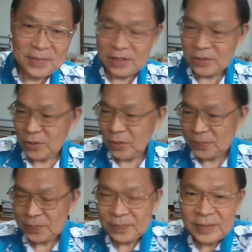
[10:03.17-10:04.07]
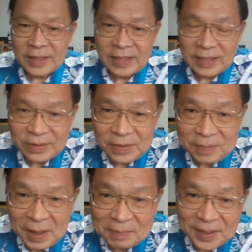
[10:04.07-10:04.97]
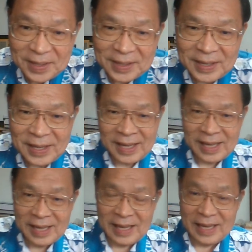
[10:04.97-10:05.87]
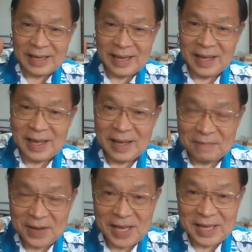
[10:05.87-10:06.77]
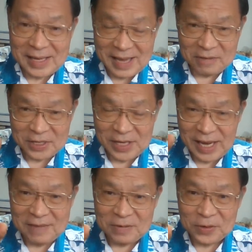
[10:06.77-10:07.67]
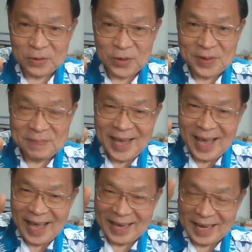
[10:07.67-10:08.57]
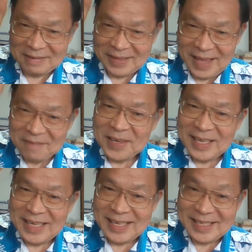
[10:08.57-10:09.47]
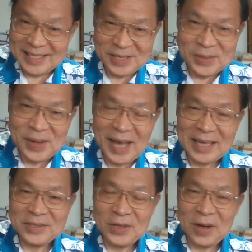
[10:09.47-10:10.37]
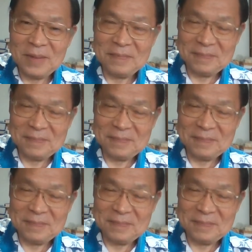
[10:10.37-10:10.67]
So remember, love, learn, leverage, and live your dream. And I'll definitely see you at the top.